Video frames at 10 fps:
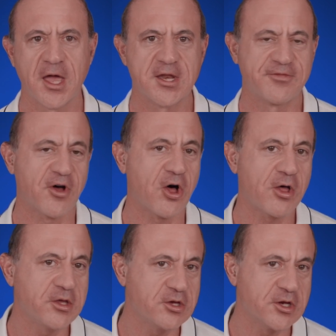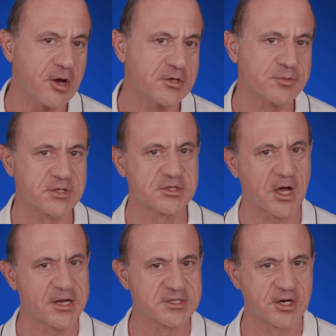And if all you know is what's
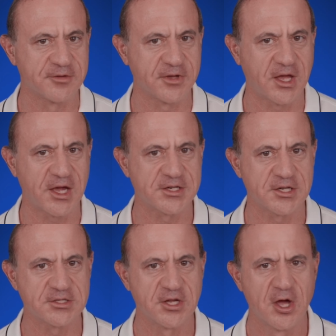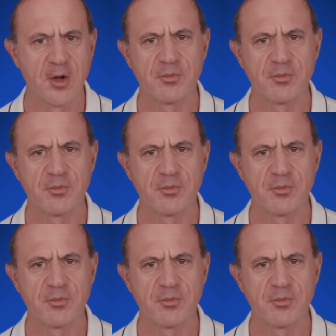taught in certifications,